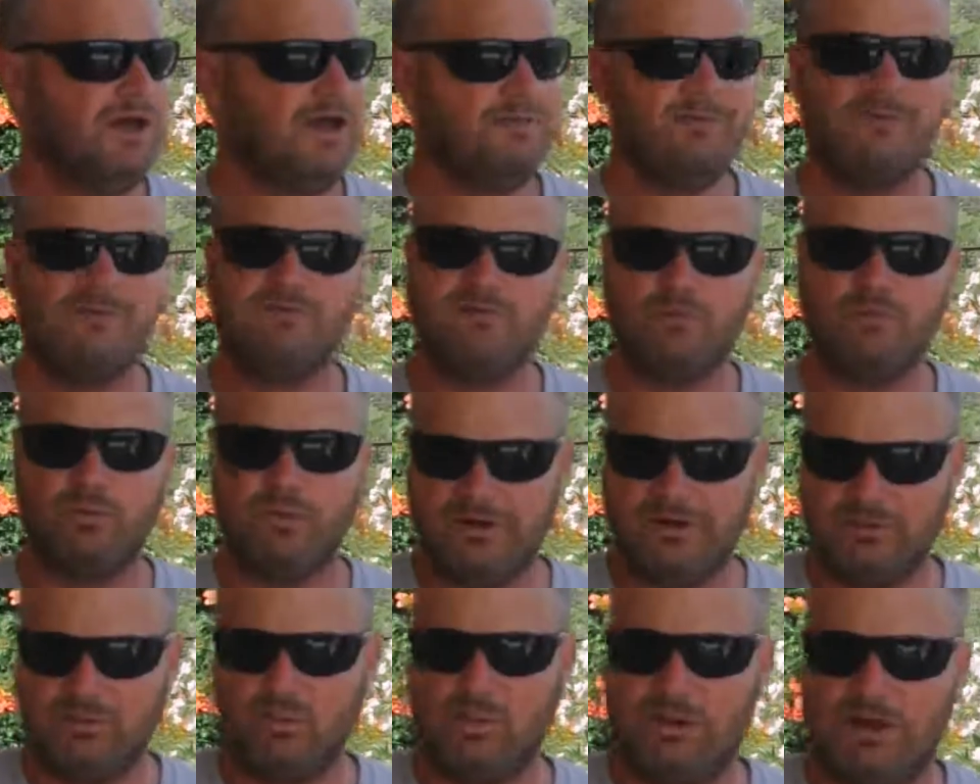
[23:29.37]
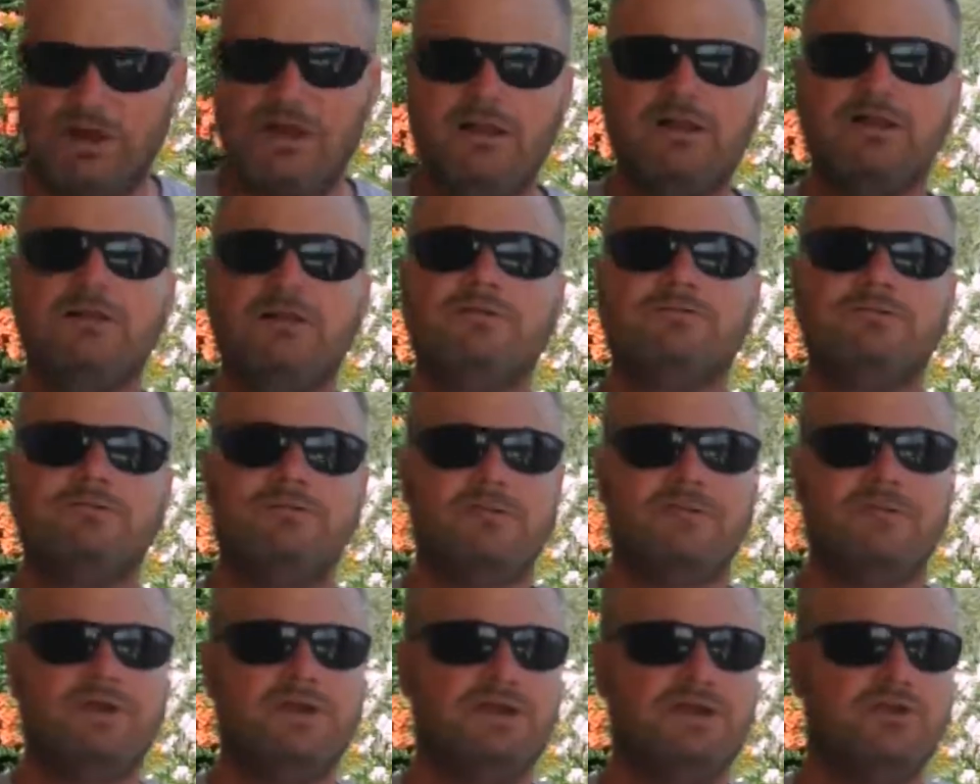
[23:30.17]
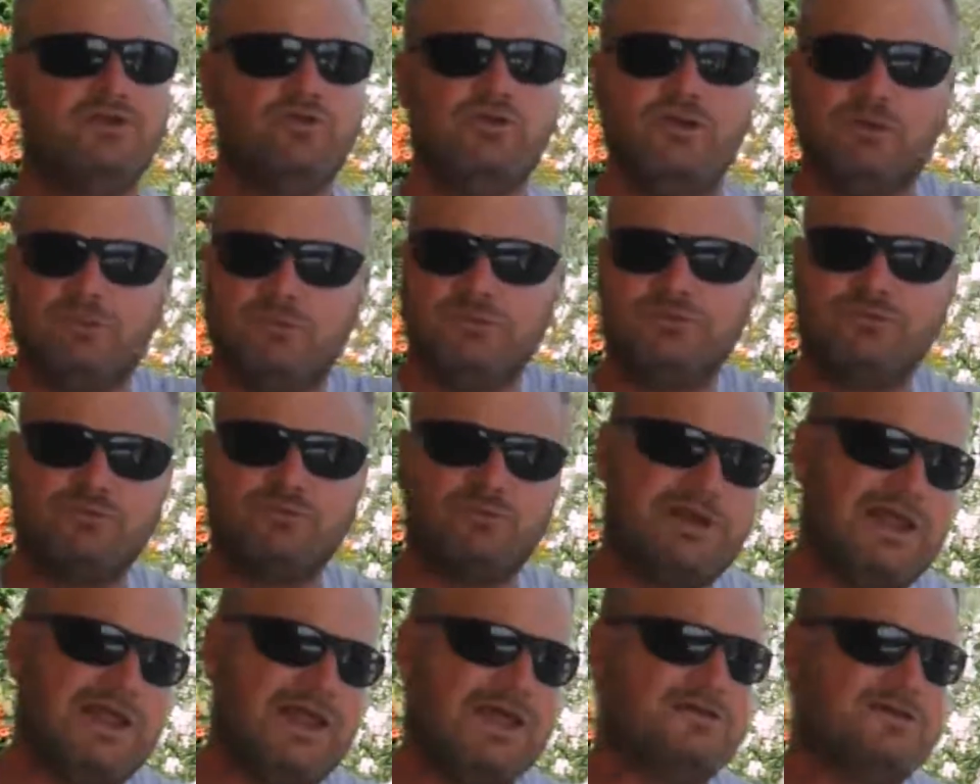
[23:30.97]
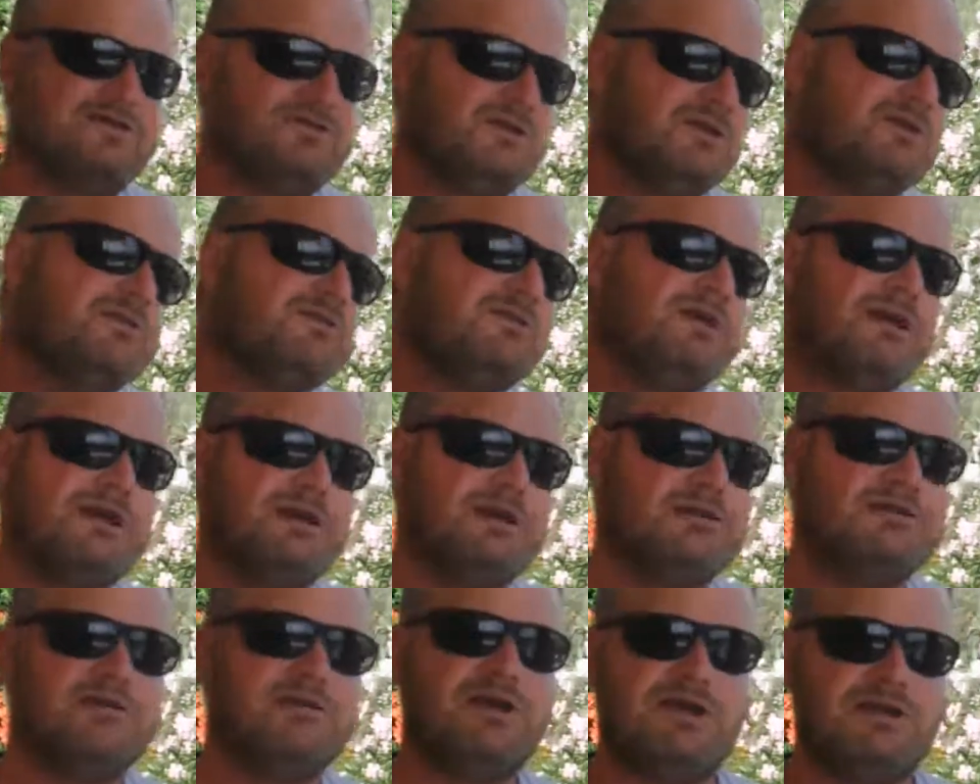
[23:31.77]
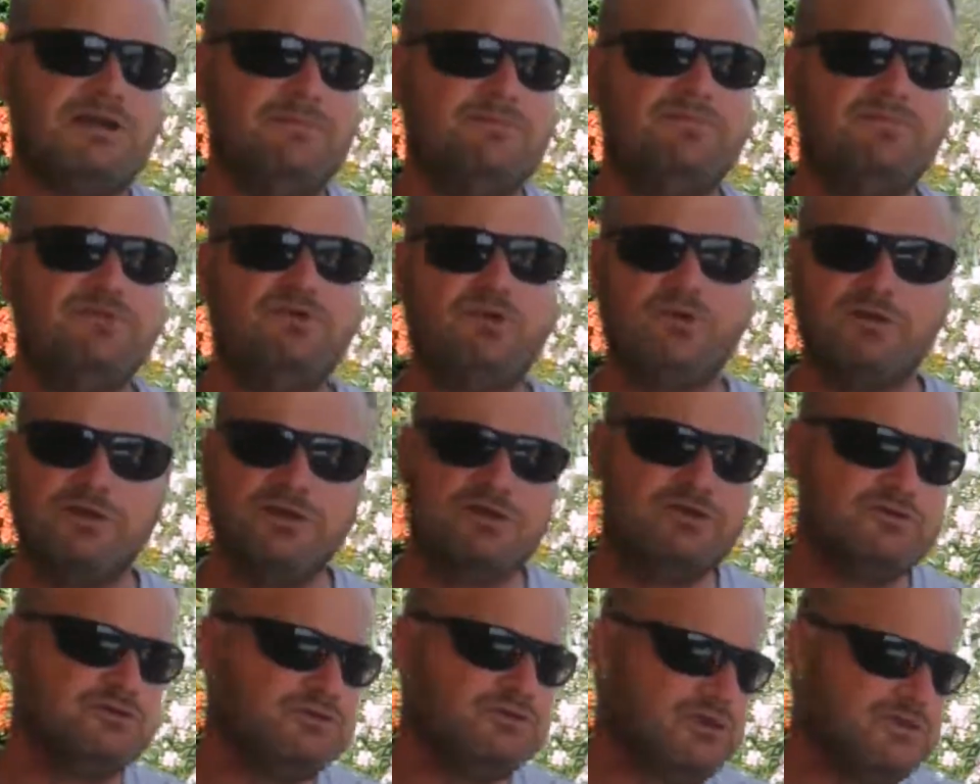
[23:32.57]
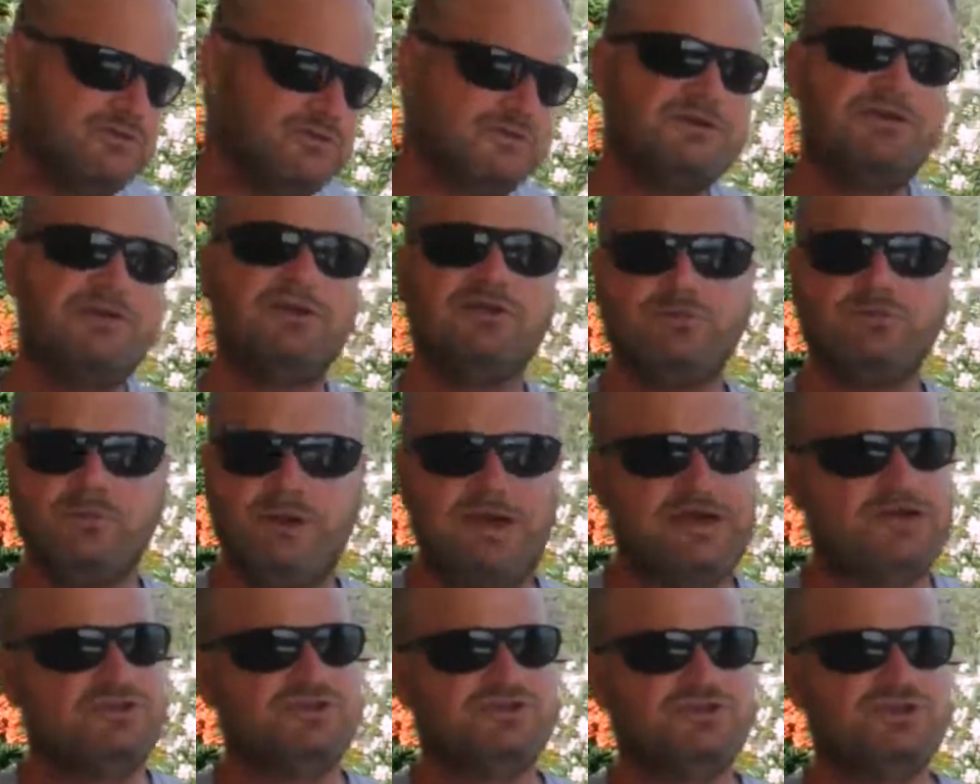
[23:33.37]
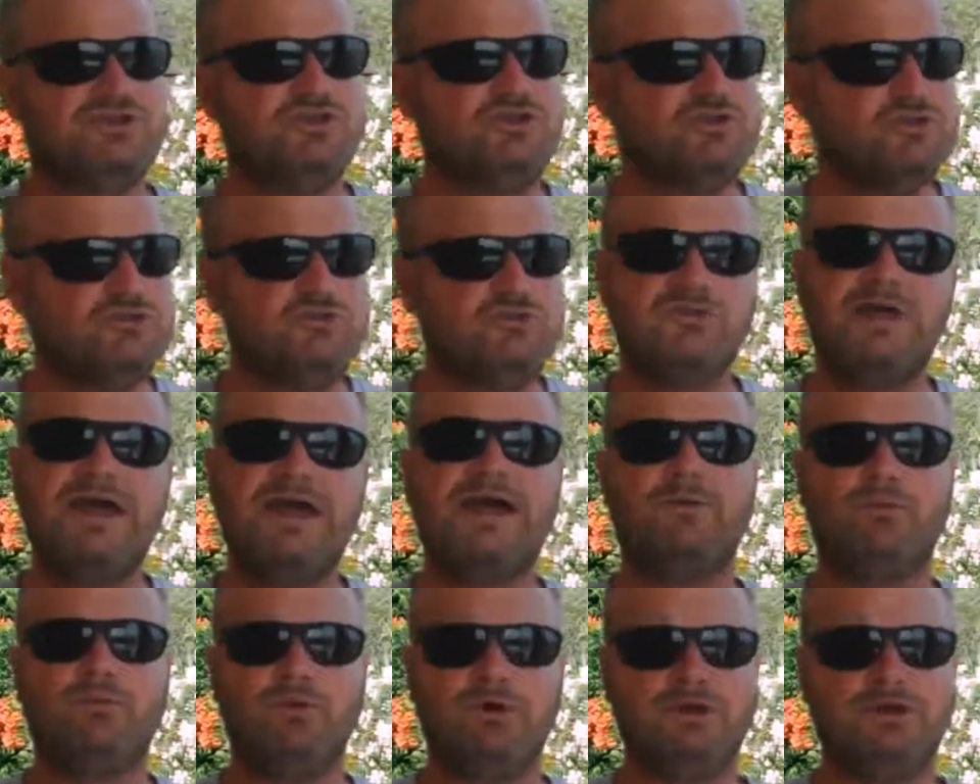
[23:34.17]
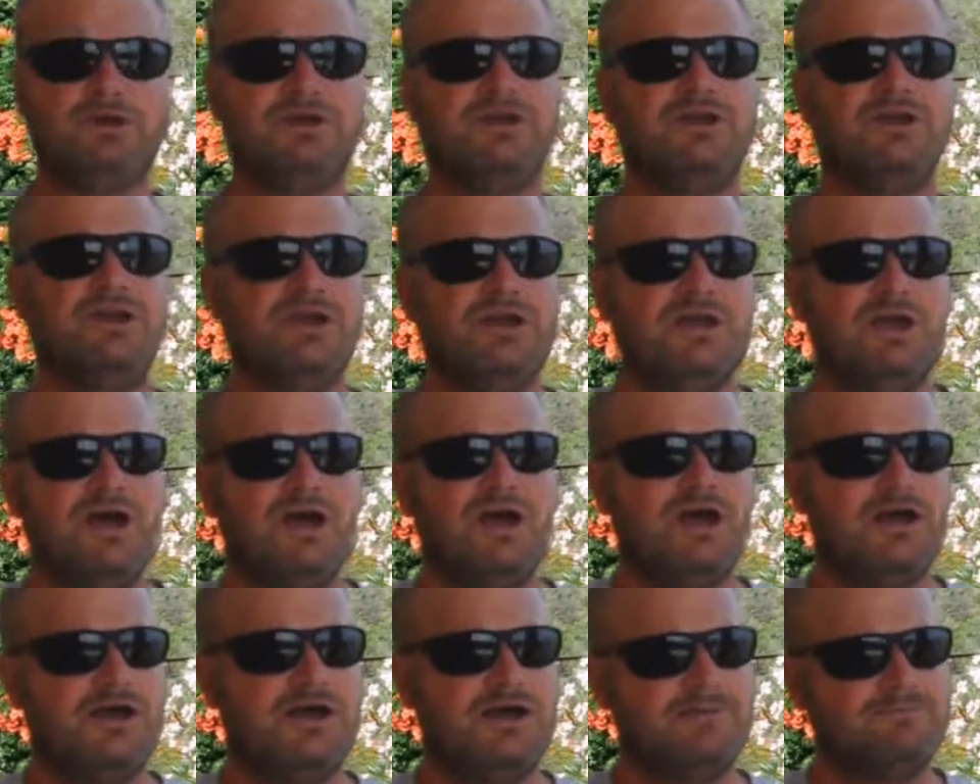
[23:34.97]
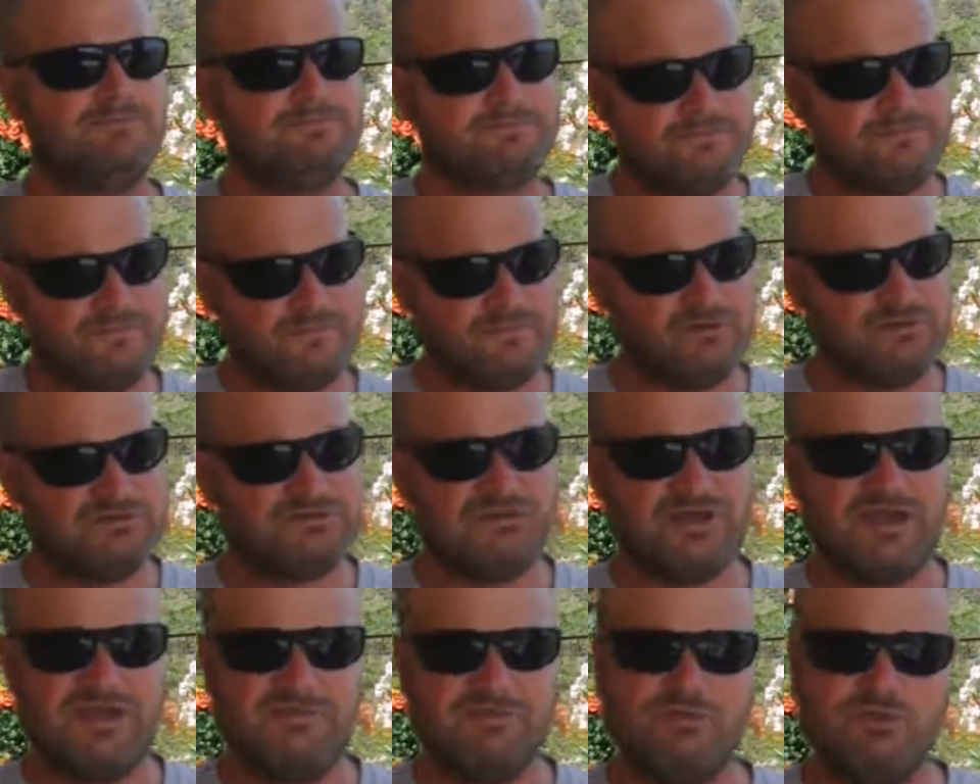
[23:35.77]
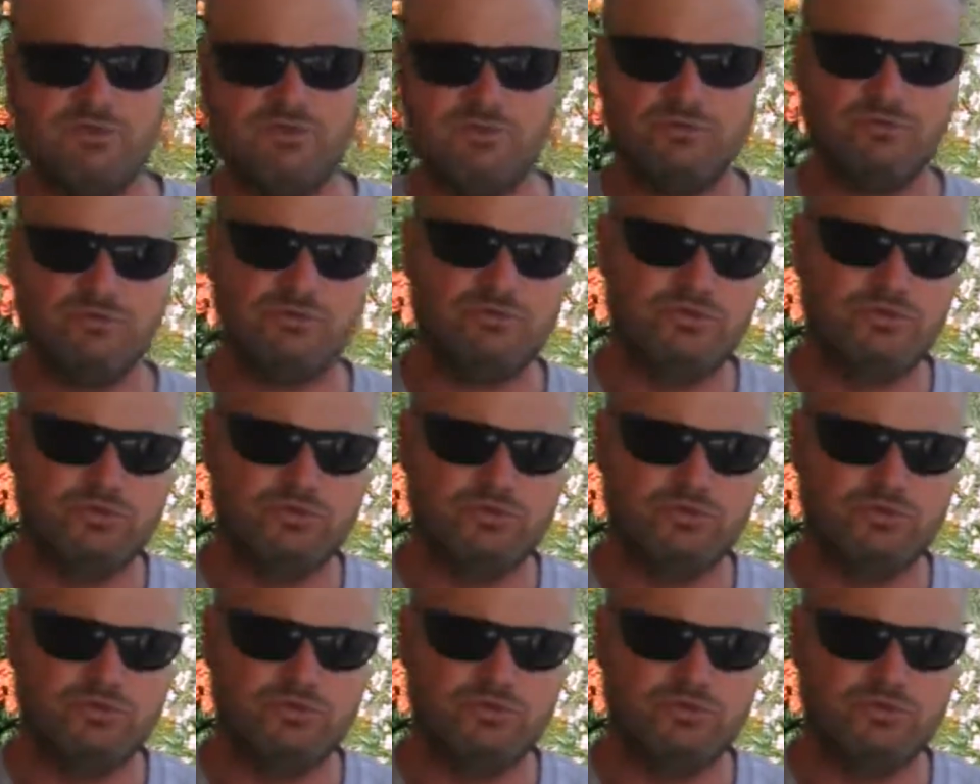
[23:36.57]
If it went well, you're able to relax that second time. So then you take the next batch and you do that one. This time you're